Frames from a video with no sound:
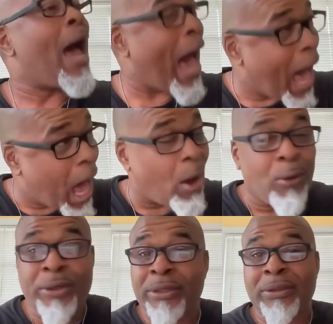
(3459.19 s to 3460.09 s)

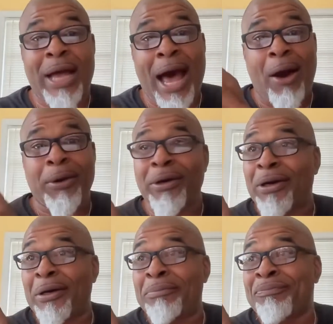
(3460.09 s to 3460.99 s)
How to how to
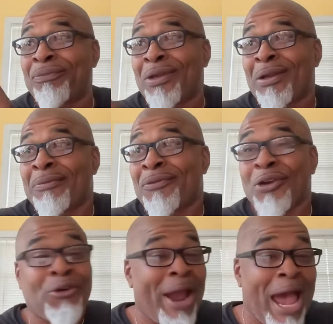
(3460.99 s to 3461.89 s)
um
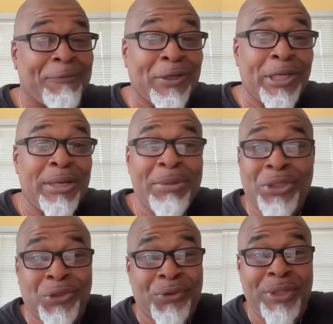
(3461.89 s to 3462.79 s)
graft a
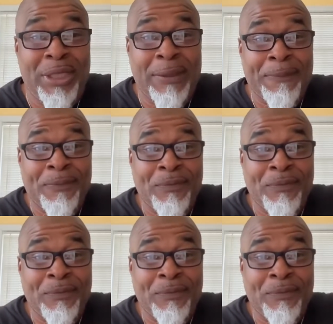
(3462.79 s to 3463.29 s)
lemon tree,